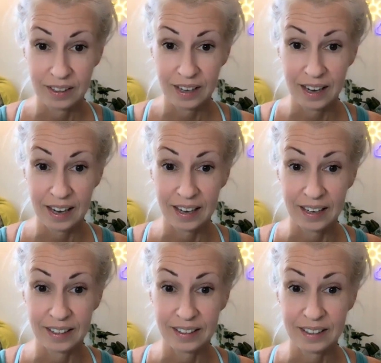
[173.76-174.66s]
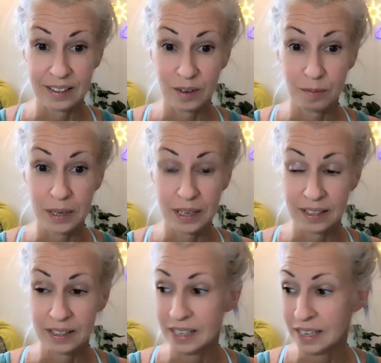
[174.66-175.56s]
and
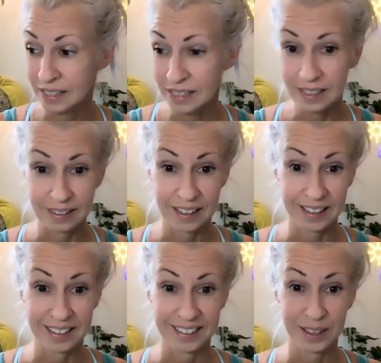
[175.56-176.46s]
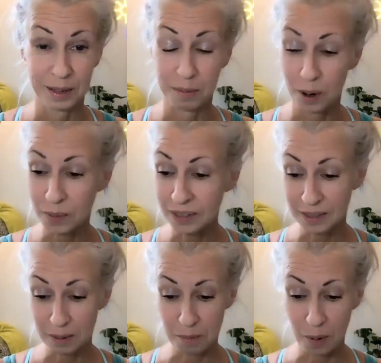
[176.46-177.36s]
begins instantly. The
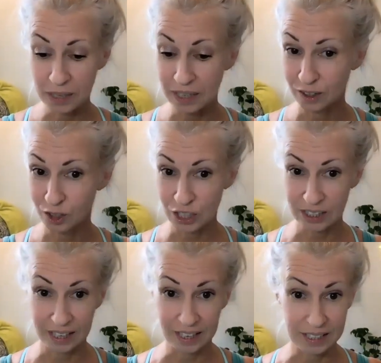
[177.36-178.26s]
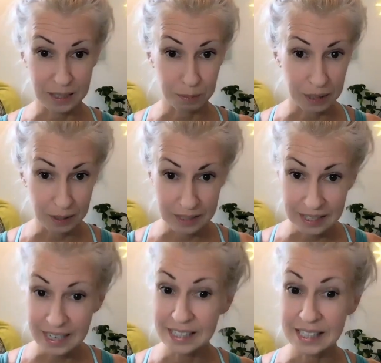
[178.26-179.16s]
moment he or she lands, begins
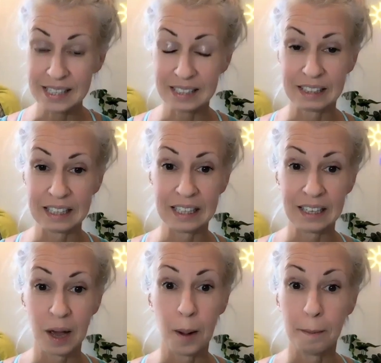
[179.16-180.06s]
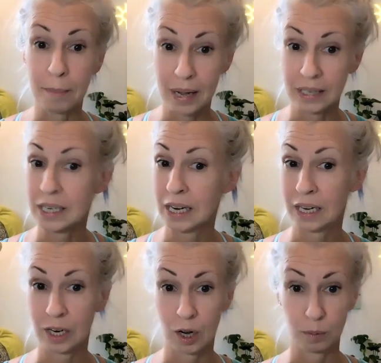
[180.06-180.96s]
instantly
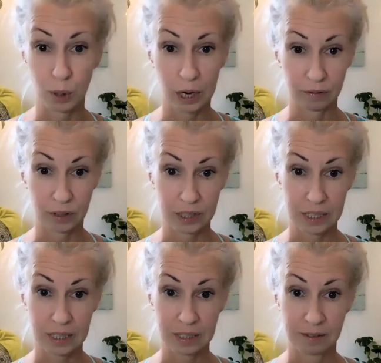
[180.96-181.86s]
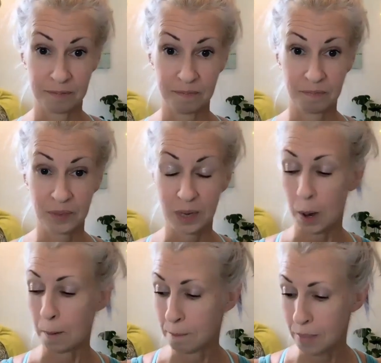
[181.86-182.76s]
meditating on breakfast,
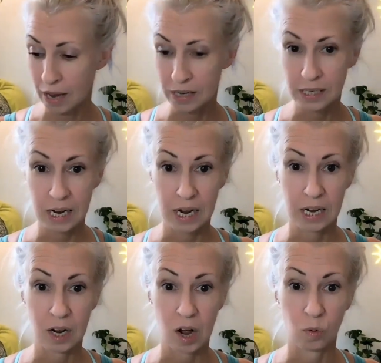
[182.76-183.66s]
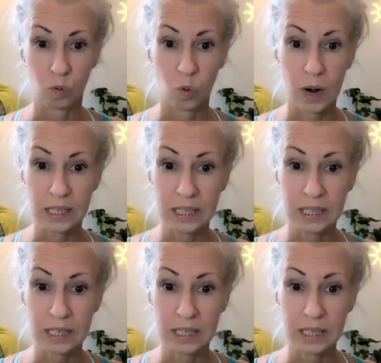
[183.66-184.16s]
meditating on what's